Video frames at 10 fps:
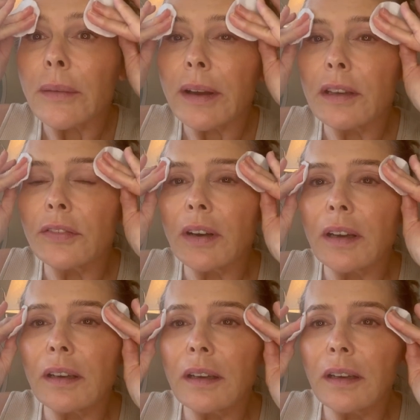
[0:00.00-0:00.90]
over
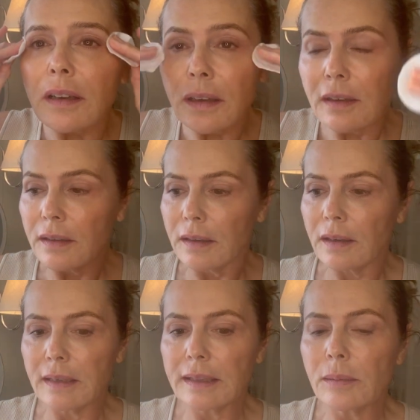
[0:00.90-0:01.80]
a
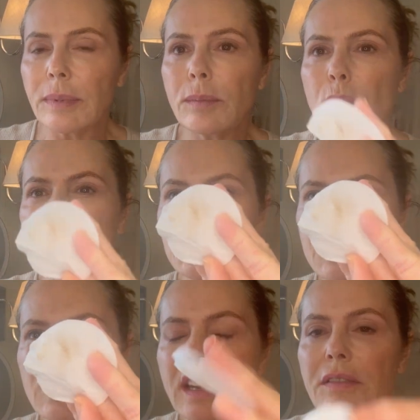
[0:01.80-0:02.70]
little bit more
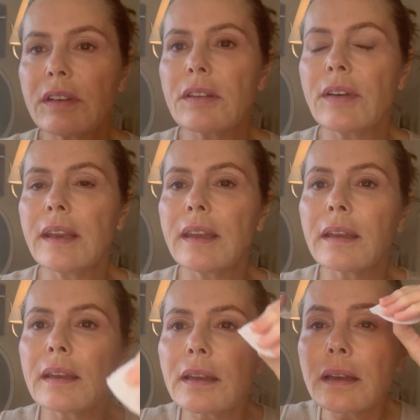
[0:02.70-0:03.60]
just to get rid of
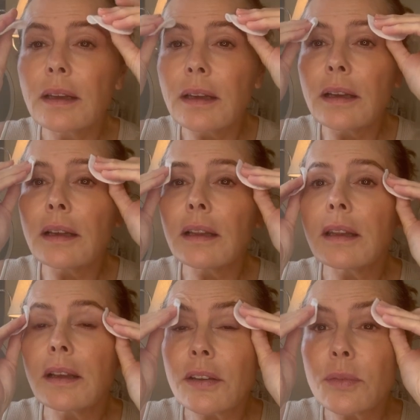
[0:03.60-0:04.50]
any
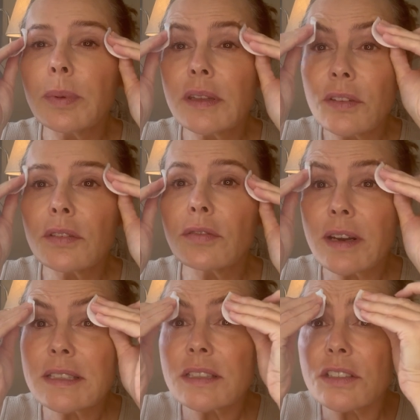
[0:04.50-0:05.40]
last bits of
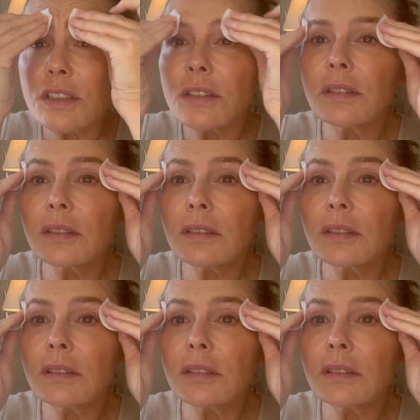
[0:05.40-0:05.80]
residue,